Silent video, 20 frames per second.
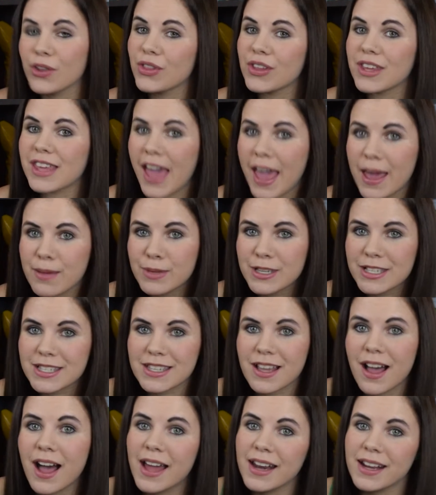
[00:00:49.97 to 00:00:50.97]
the gaming
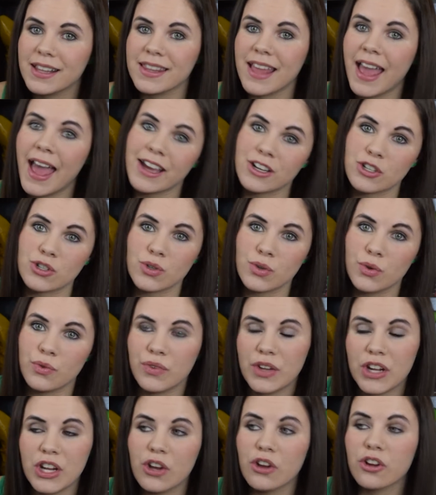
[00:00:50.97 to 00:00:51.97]
side and the actual
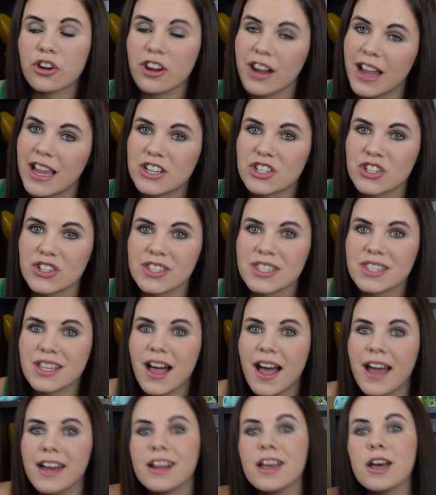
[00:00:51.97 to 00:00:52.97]
video creation
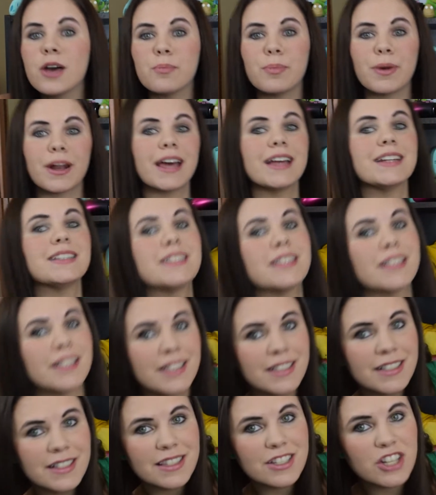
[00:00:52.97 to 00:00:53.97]
side, but I
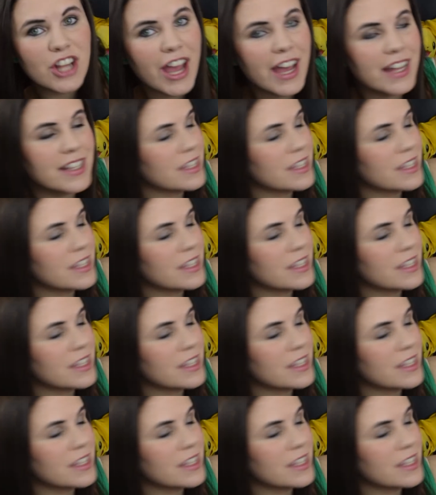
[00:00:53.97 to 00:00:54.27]
didn't chat